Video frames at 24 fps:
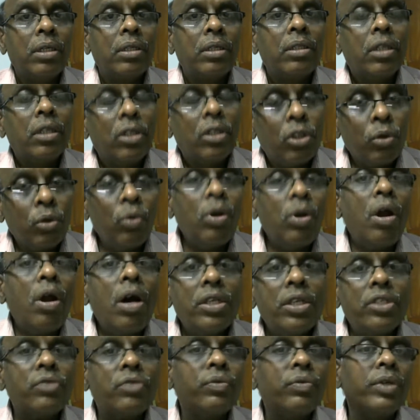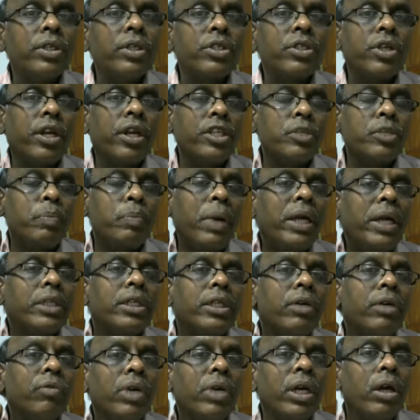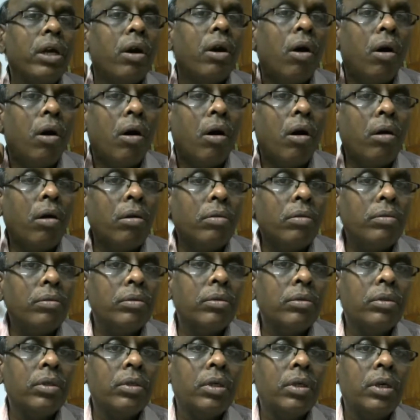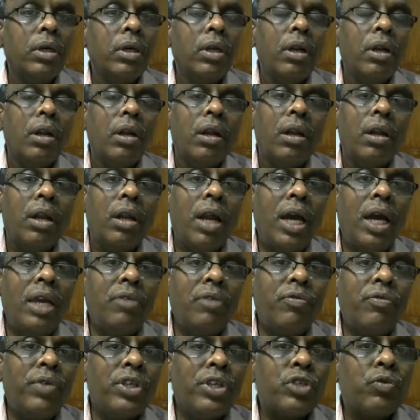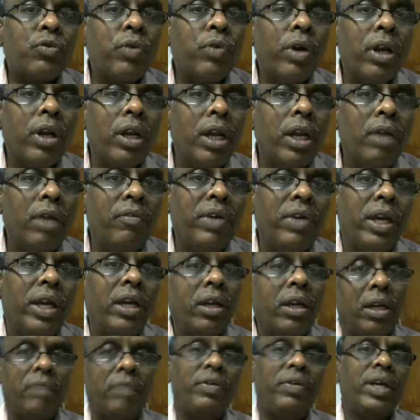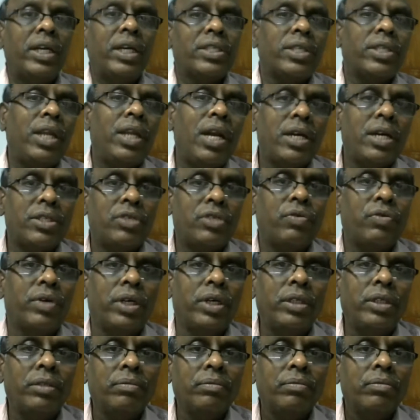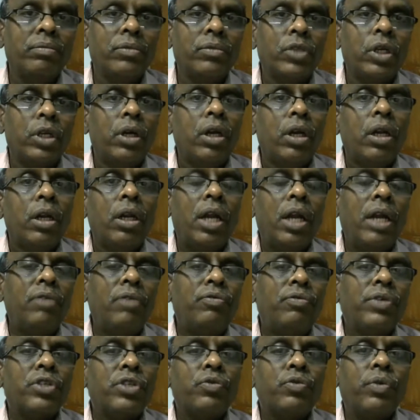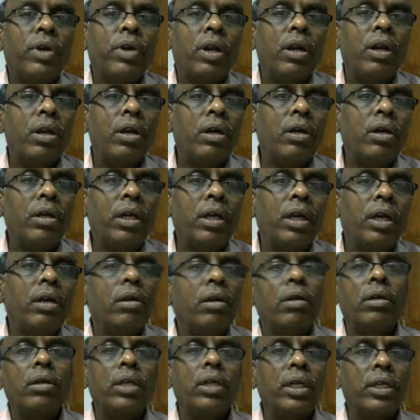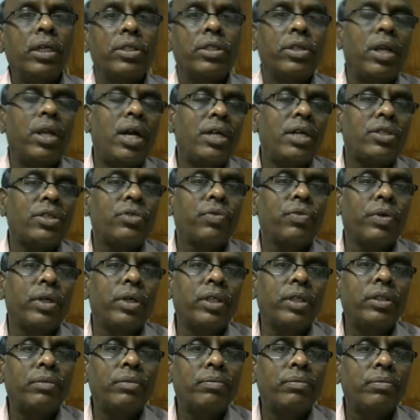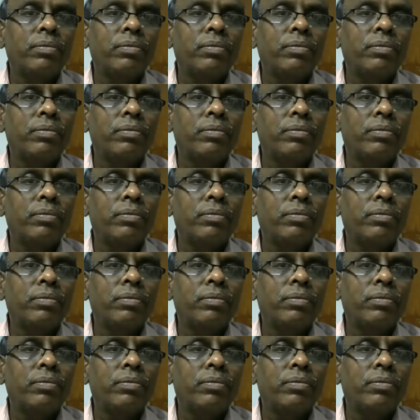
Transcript: The two last words, respectively, are life is for living, living is the last word. Life is for learning, learning is the last word.